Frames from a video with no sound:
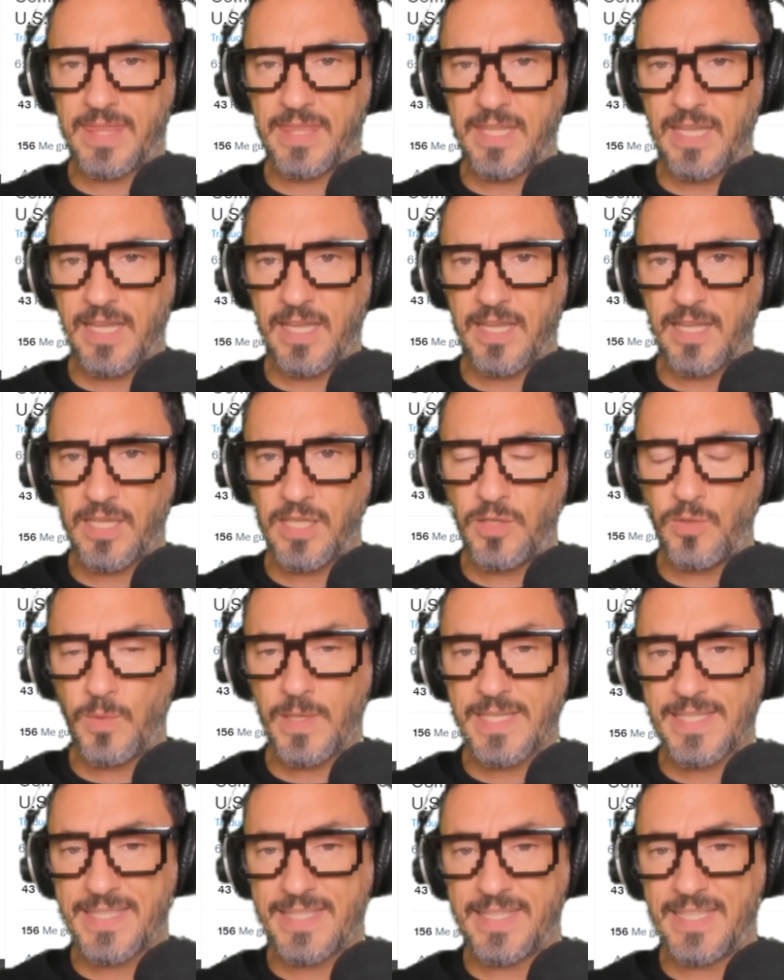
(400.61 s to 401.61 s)

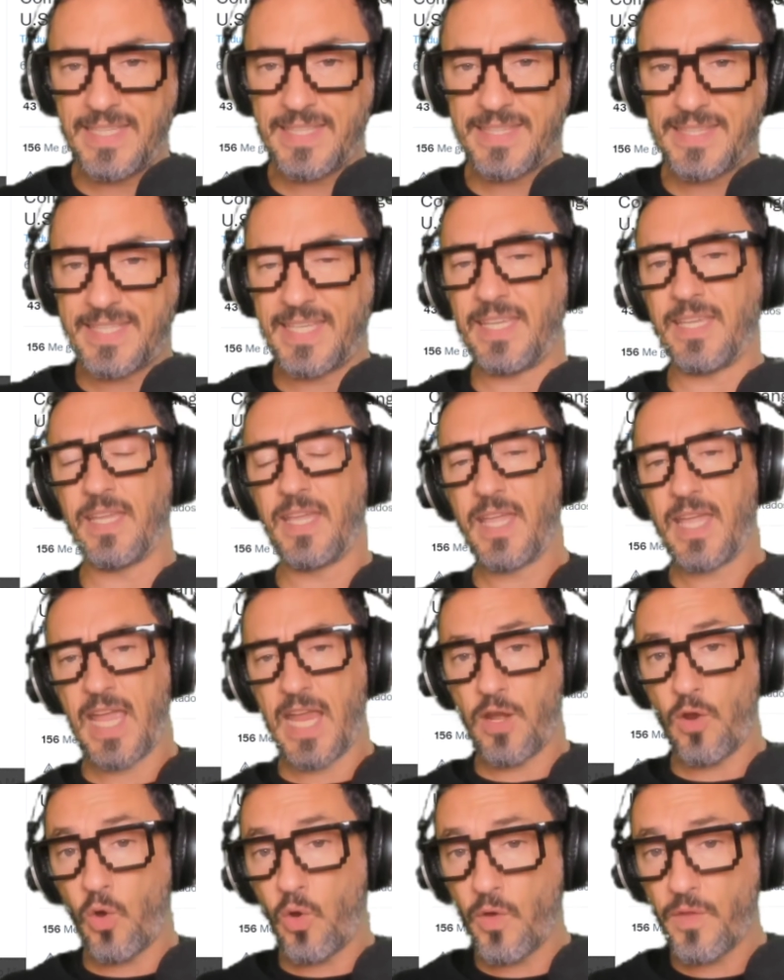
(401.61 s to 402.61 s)
USDT,
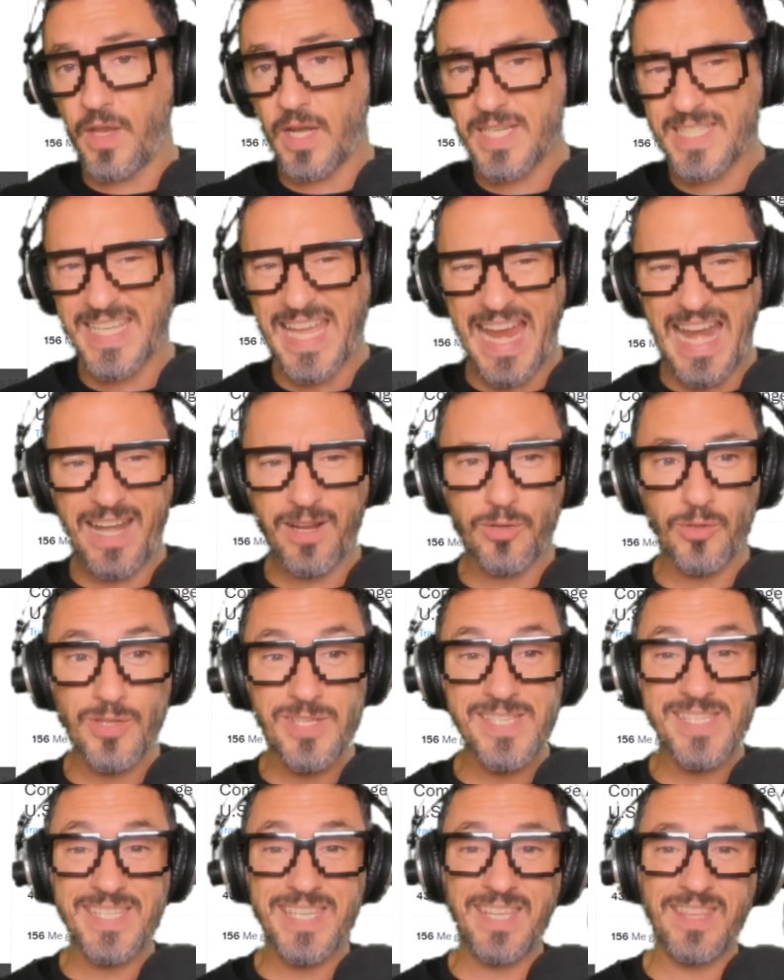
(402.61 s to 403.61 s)
and others are
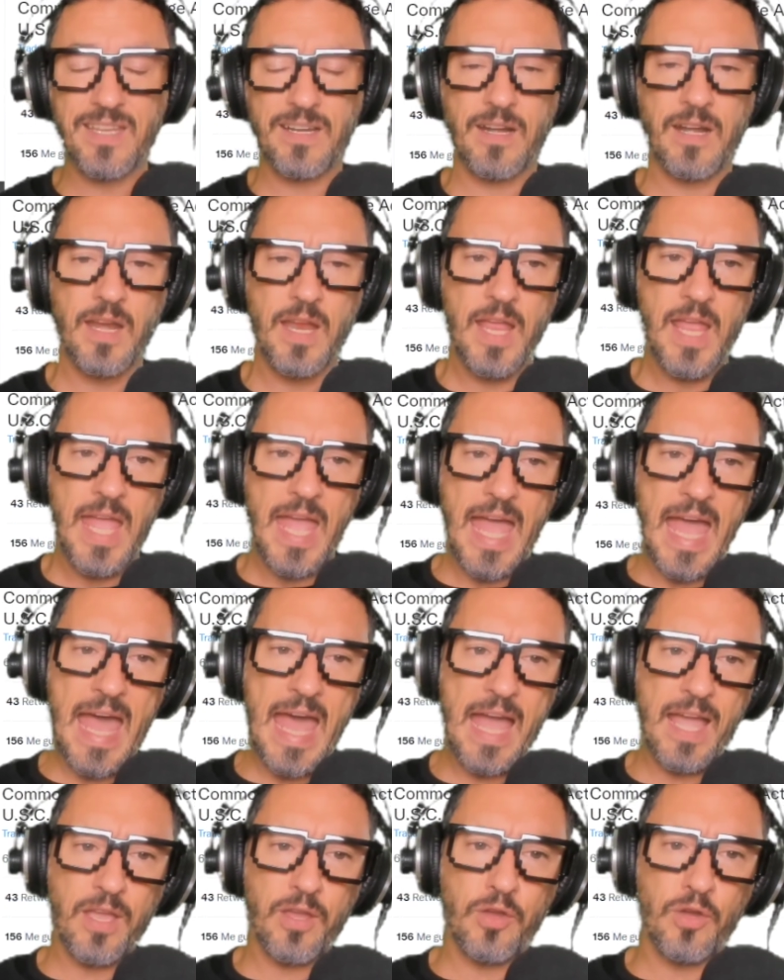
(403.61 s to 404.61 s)
considered
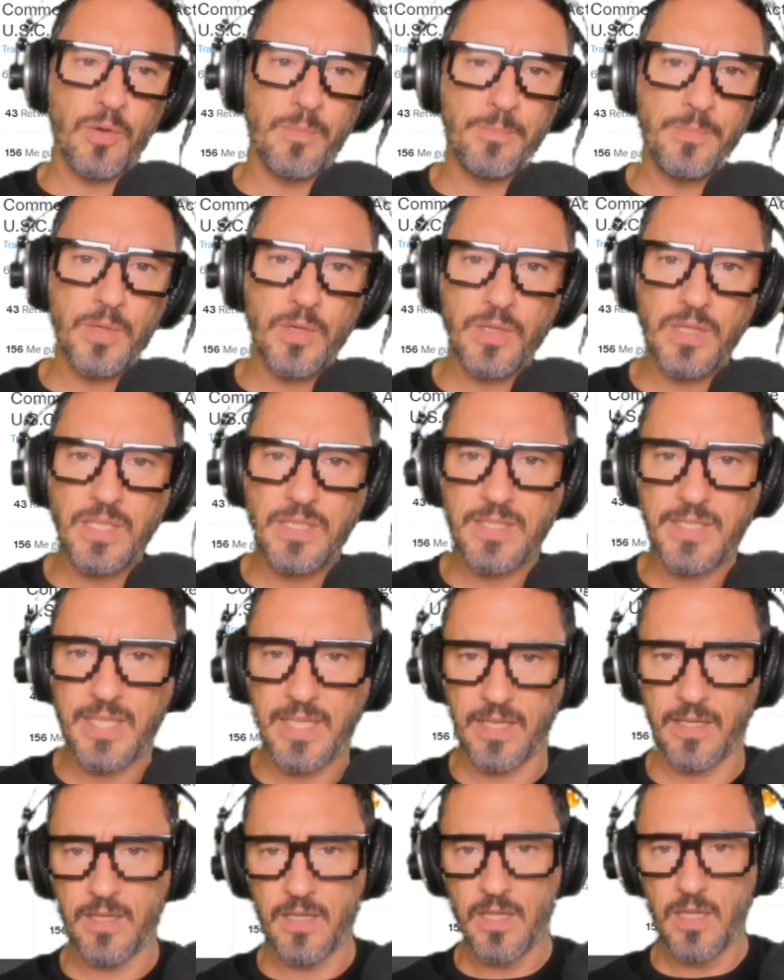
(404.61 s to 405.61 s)
a
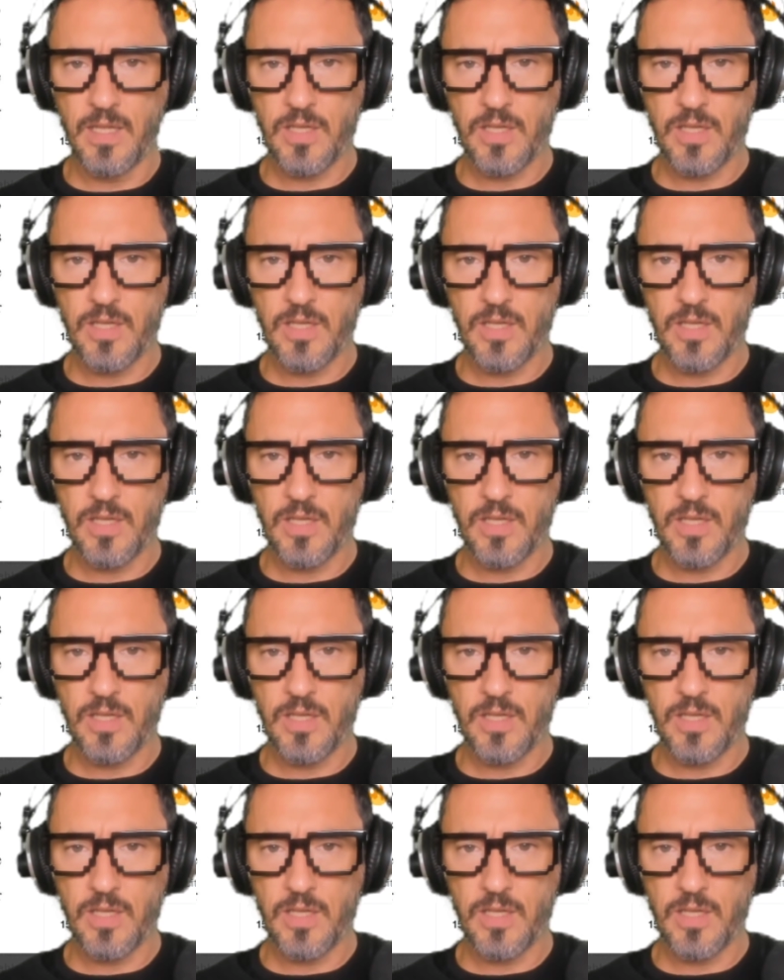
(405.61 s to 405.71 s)
commodity.